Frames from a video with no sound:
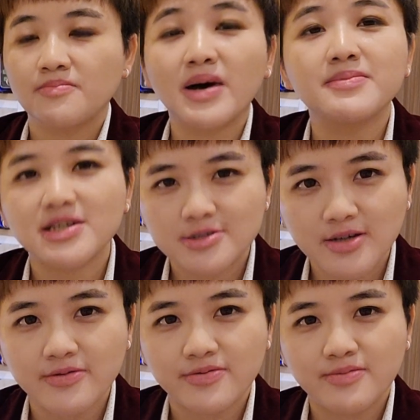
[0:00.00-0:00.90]
by
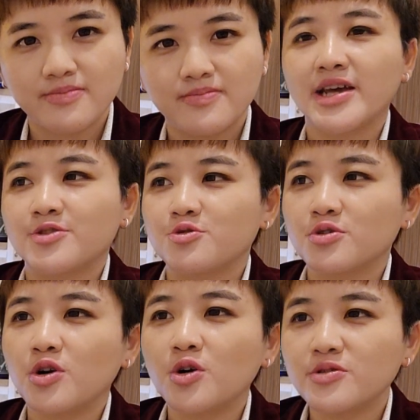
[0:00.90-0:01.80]
myself and
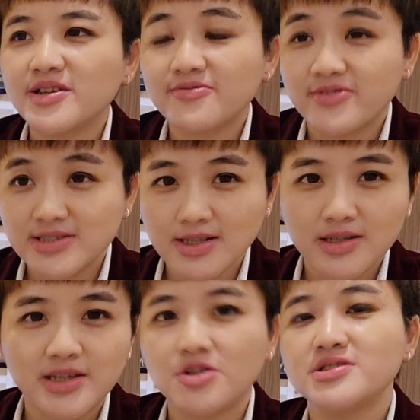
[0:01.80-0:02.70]
to hold it physically,